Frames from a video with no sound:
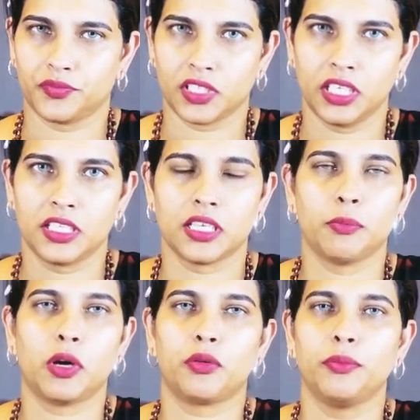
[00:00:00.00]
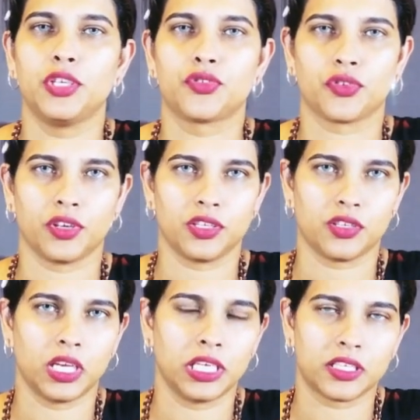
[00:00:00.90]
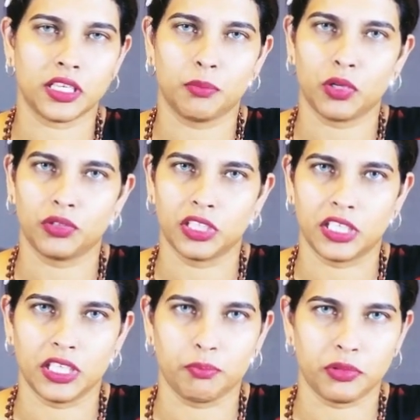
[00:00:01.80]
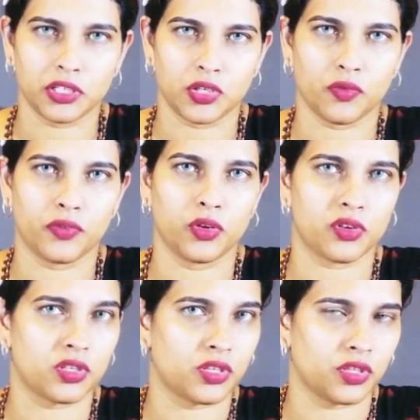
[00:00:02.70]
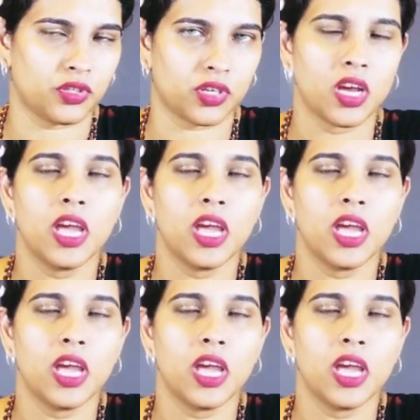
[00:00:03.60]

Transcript: It's about mysteries. It's about the deepness of your research.